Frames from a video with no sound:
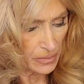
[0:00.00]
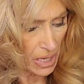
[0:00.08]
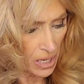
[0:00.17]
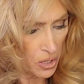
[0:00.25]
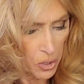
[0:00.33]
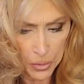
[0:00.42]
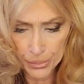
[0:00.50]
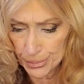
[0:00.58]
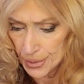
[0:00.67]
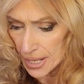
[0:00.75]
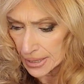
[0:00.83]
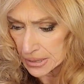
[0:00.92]
I hope
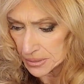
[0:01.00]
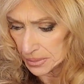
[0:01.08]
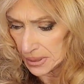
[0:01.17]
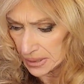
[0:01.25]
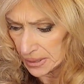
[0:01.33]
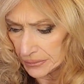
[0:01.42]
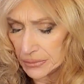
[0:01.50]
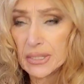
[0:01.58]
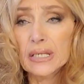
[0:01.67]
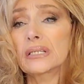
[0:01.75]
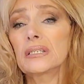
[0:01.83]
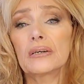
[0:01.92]
I explained
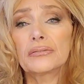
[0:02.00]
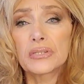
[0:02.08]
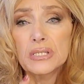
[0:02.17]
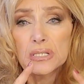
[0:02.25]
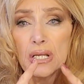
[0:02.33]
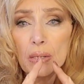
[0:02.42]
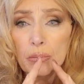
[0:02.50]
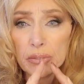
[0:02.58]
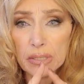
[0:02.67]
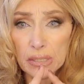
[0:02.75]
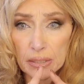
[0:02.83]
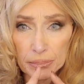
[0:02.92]
everything enough this time with
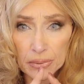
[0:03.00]
the lip